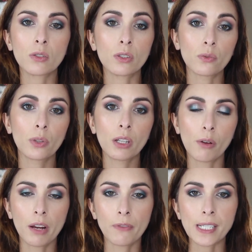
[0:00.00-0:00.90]
so it's really
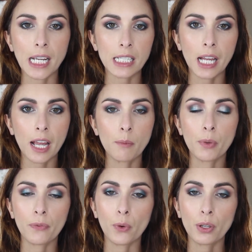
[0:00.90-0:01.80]
great for daytime
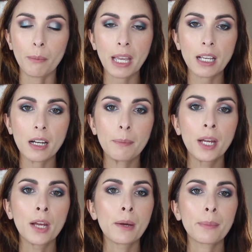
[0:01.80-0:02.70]
before your makeup,